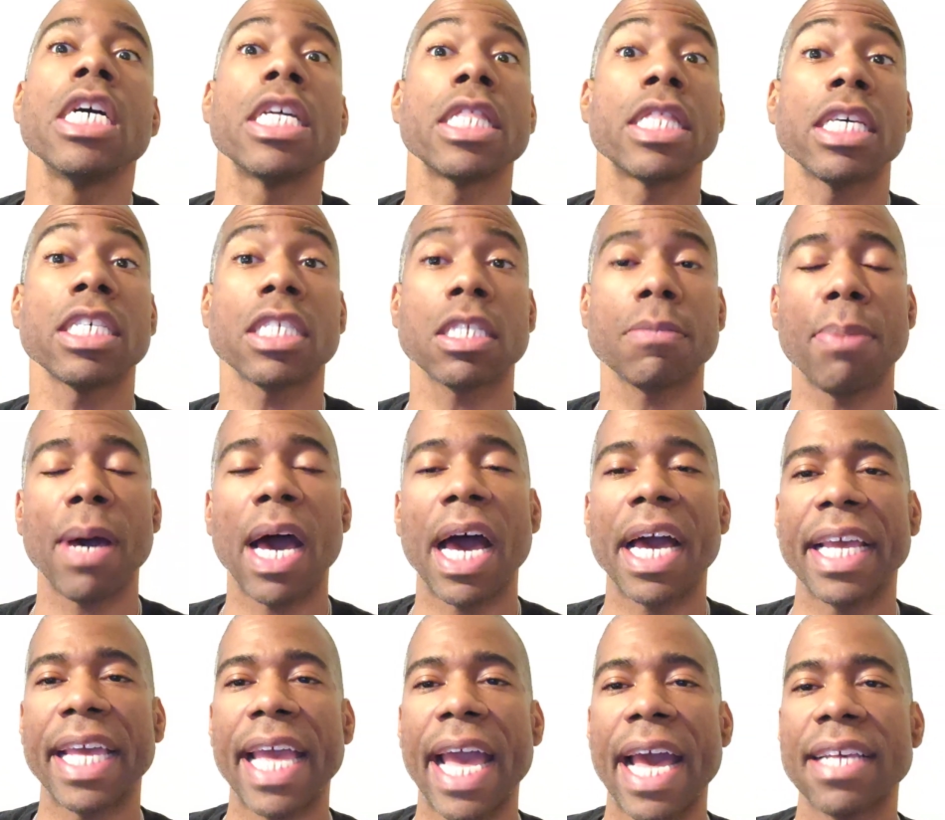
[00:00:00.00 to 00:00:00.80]
This
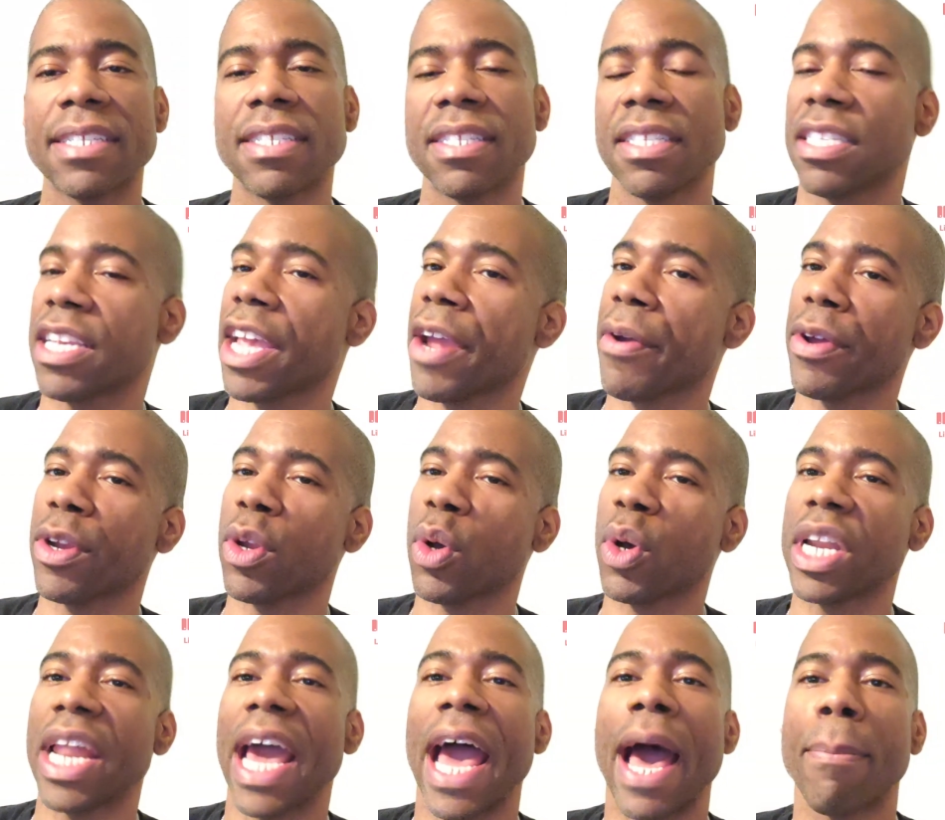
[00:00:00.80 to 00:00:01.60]
podcast is carried
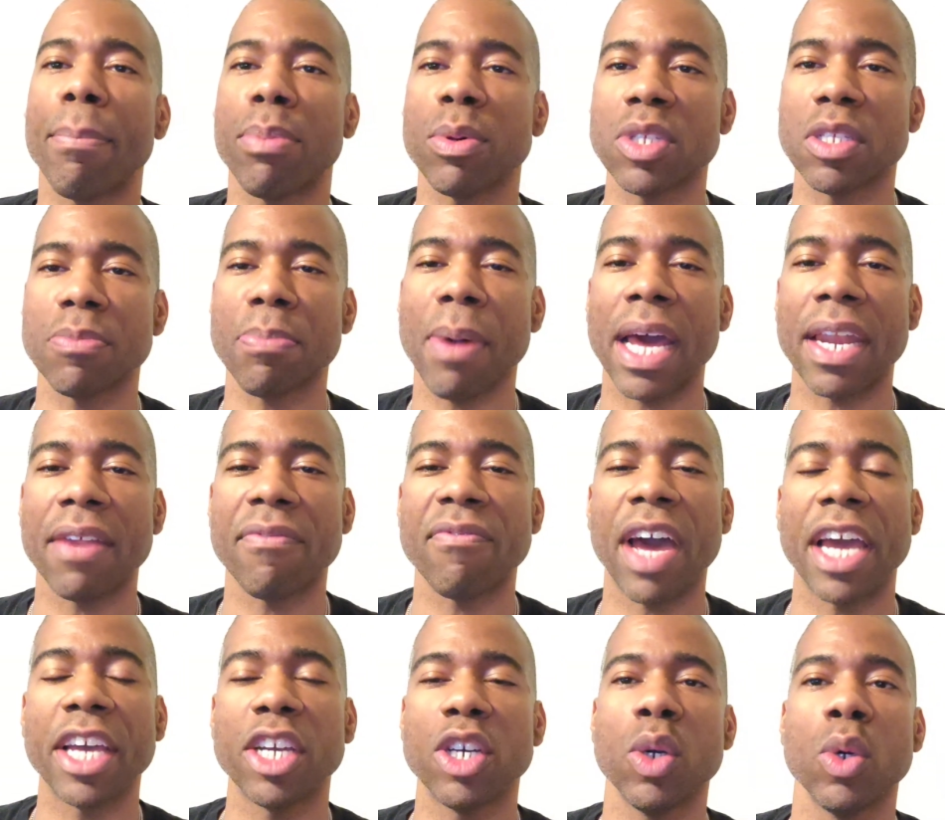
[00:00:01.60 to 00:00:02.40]
on Apple,
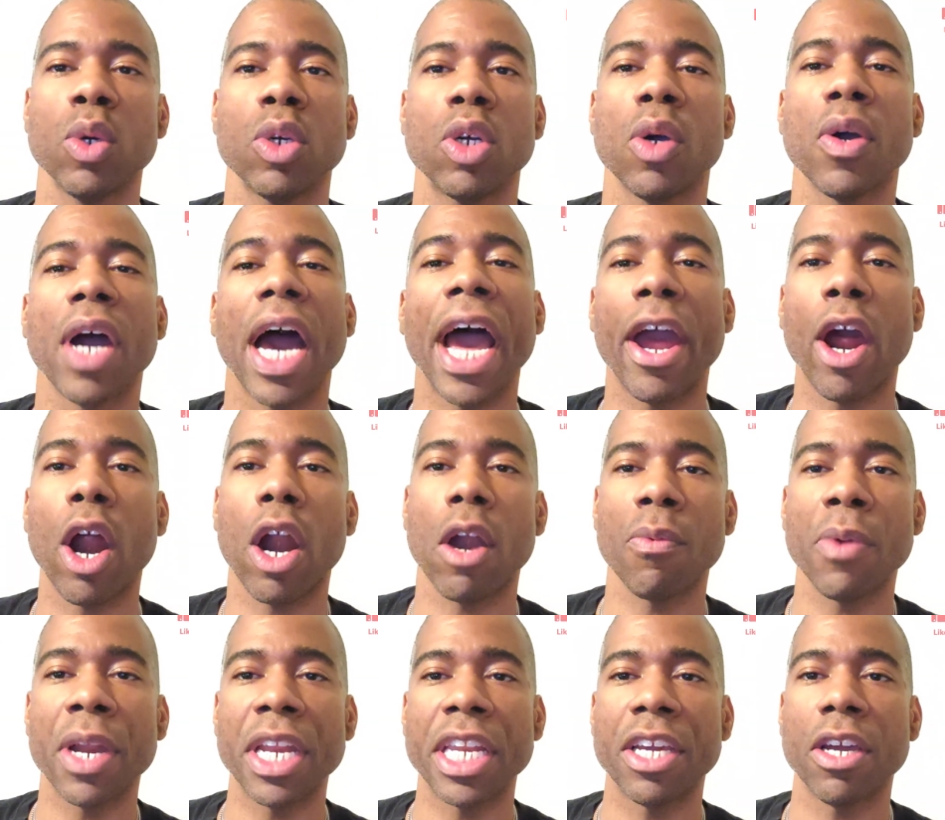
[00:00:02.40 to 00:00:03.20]
Spotify, Google,
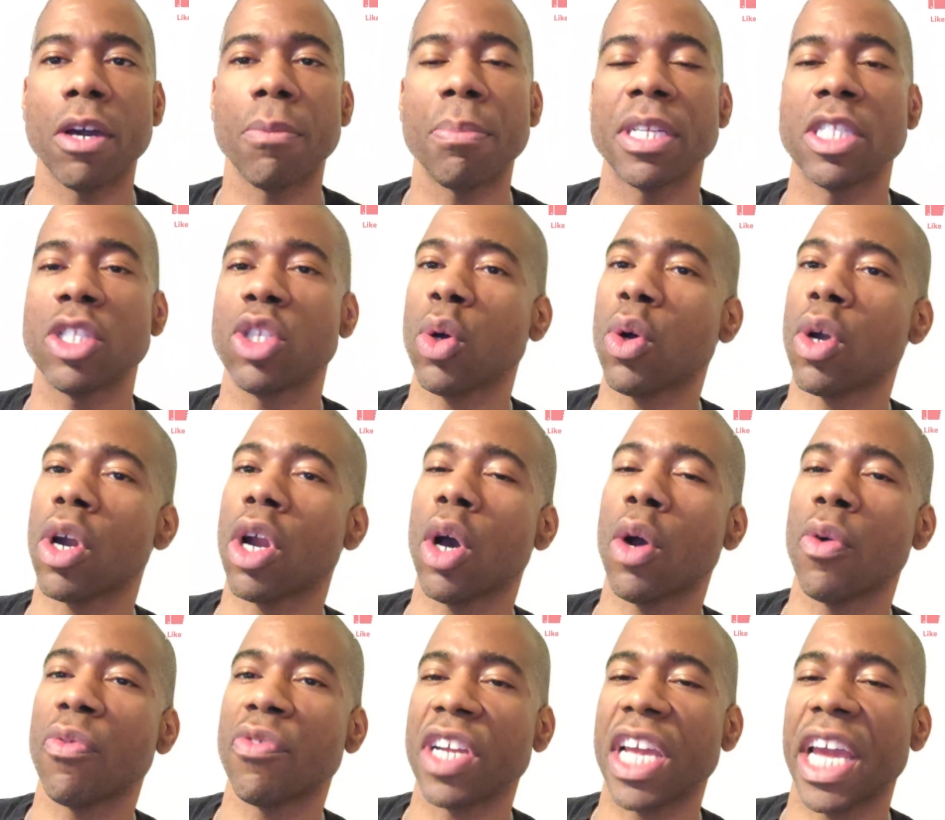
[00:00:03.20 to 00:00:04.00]
iHeartRadio,
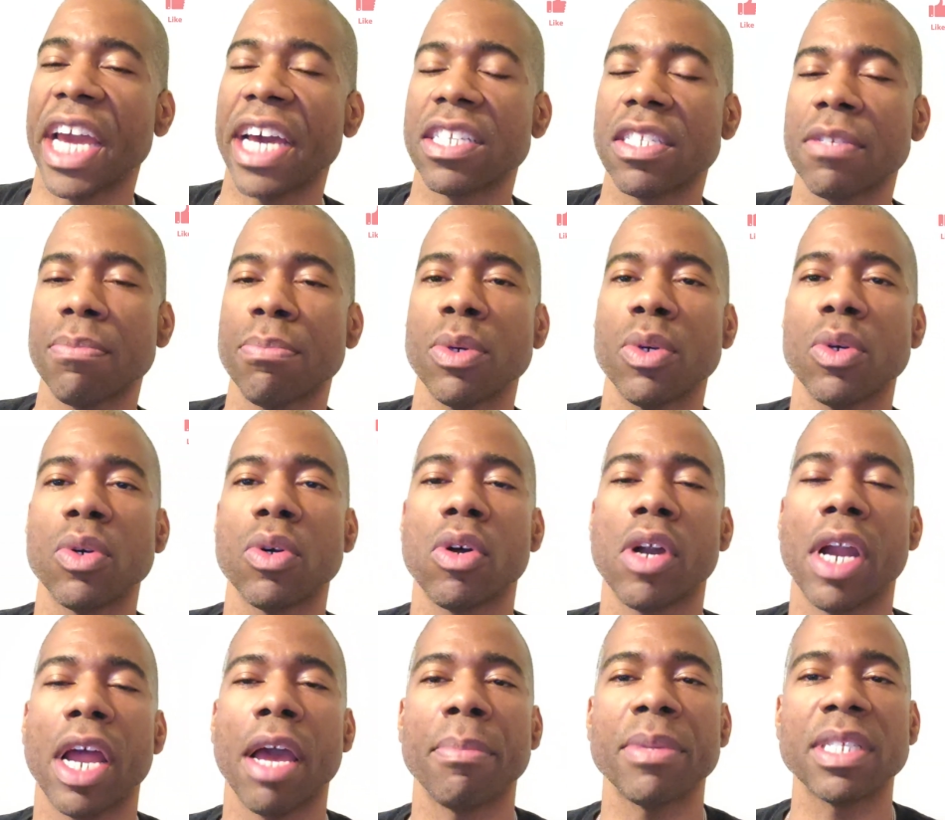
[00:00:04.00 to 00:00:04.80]
Pandora, Overcast,
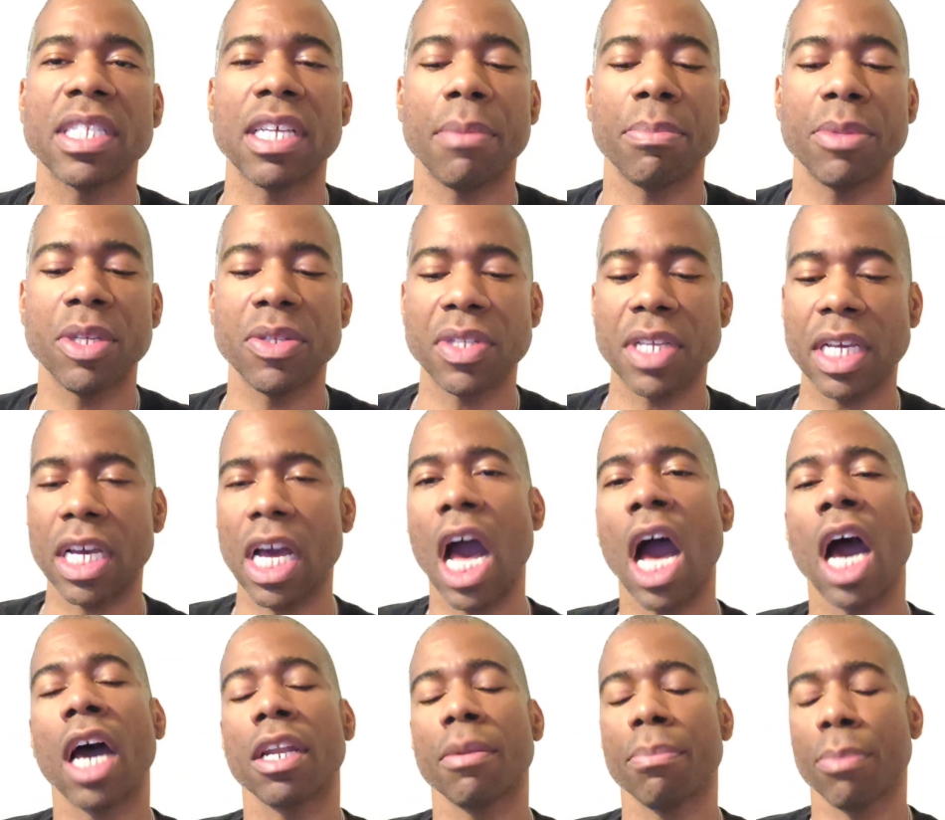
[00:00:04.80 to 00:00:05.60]
Bullhorn, Amazon Music,
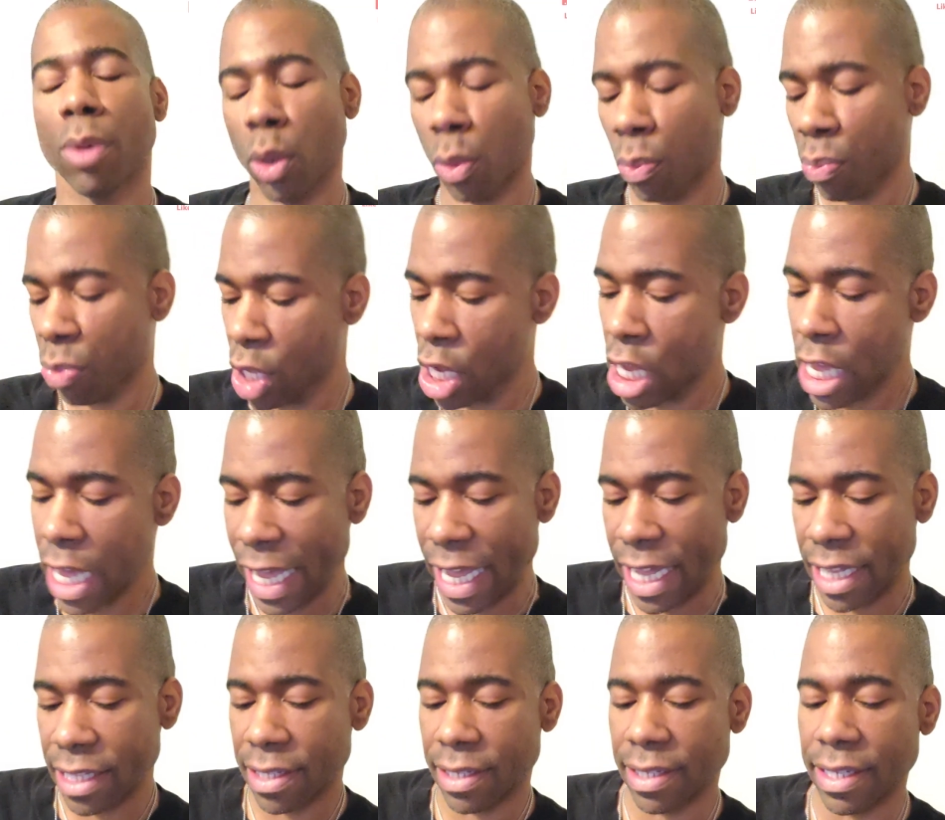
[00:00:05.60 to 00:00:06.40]
Audible,
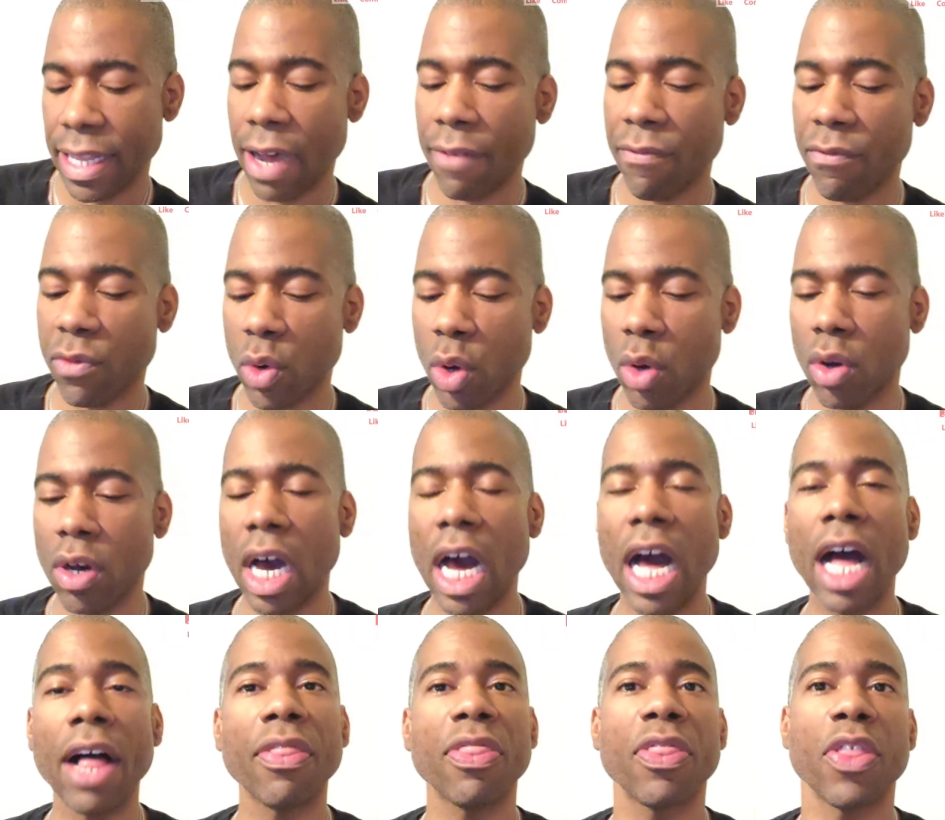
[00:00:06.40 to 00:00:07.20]
and
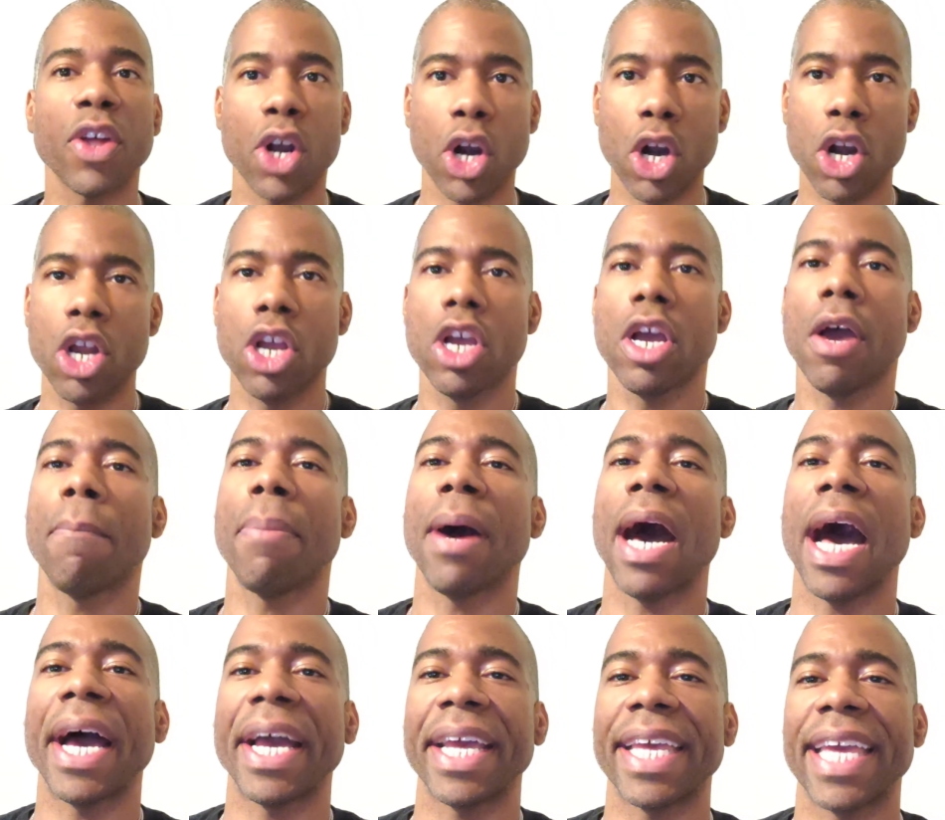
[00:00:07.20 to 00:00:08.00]
several other
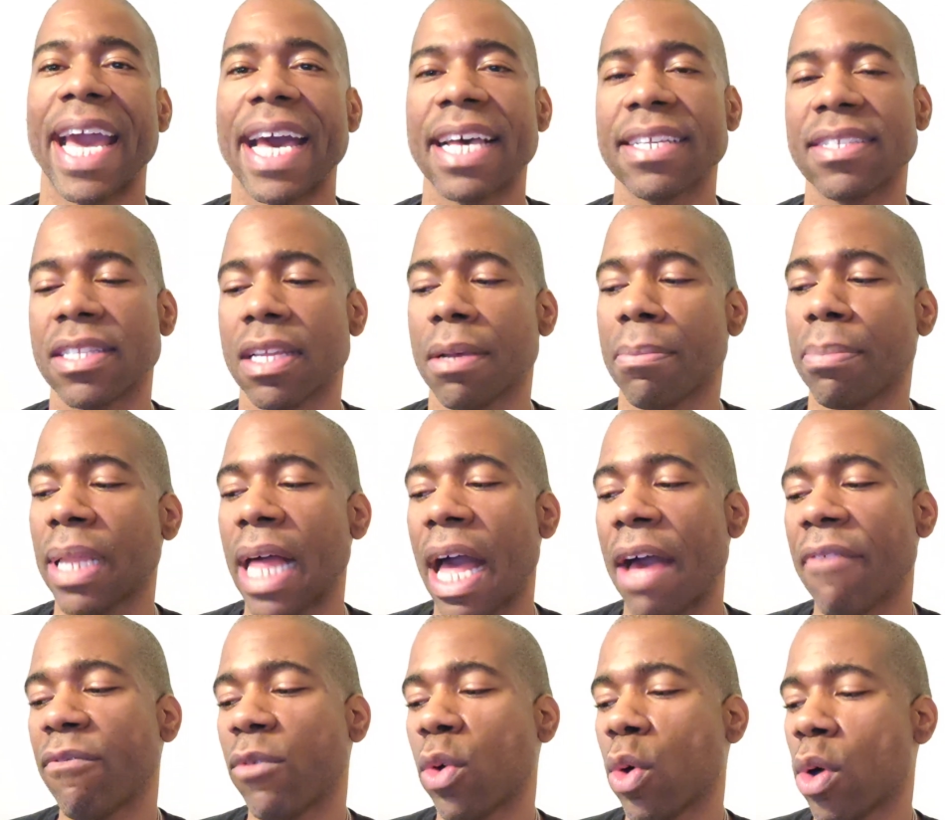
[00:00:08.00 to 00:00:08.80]
podcasting
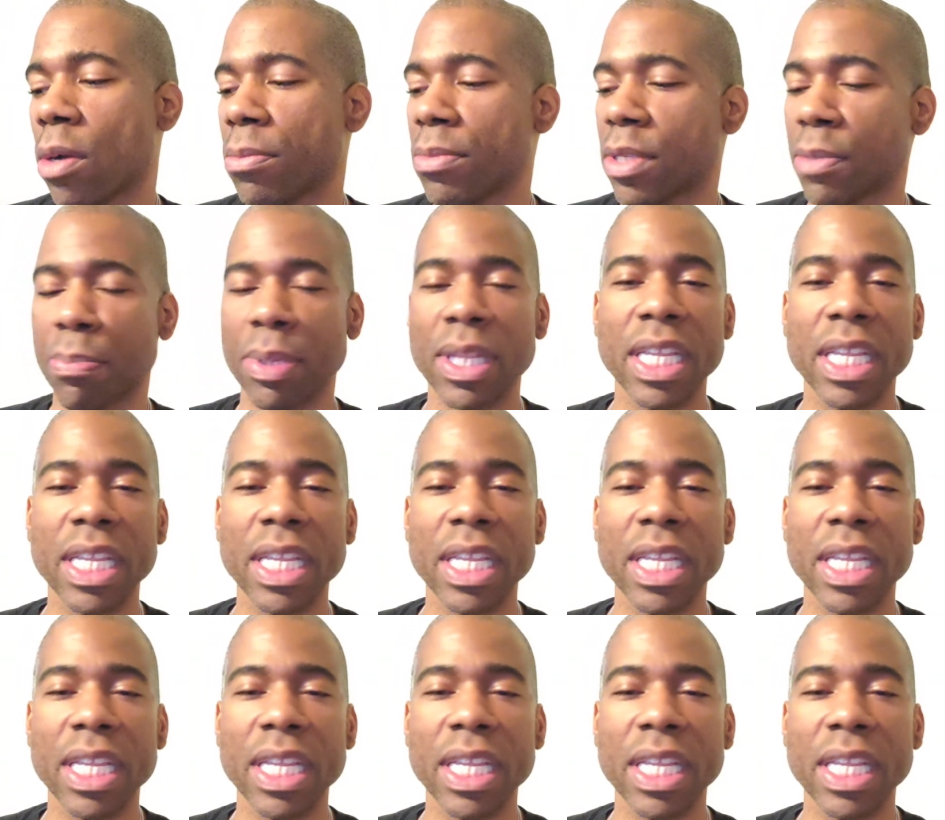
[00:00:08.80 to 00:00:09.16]
platforms.